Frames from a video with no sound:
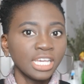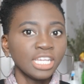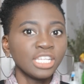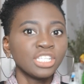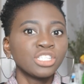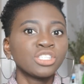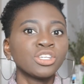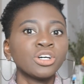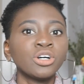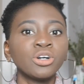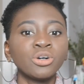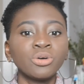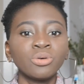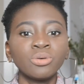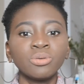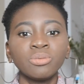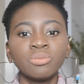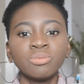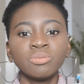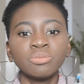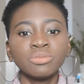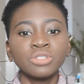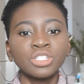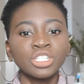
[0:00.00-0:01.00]
So
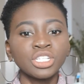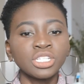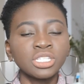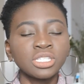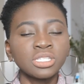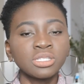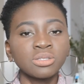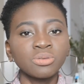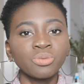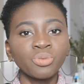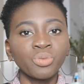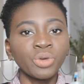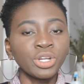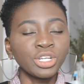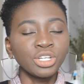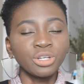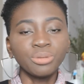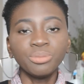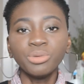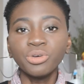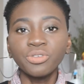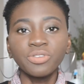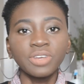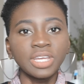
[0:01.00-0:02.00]
just when
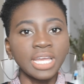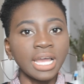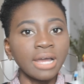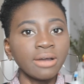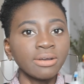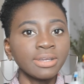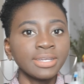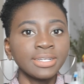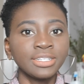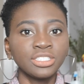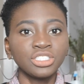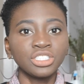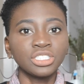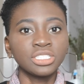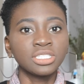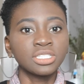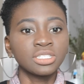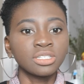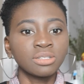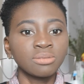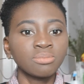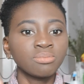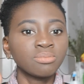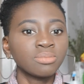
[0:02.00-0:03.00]
you're moving out here, just
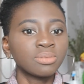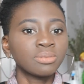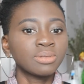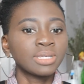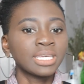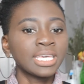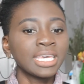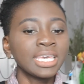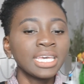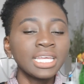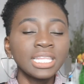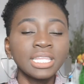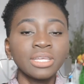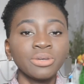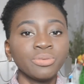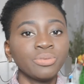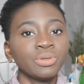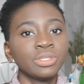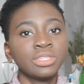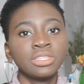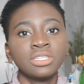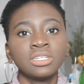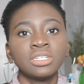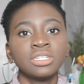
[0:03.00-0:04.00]
kill it
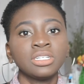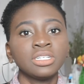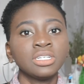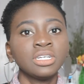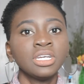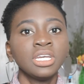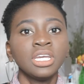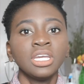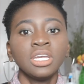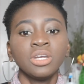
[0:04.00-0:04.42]
with the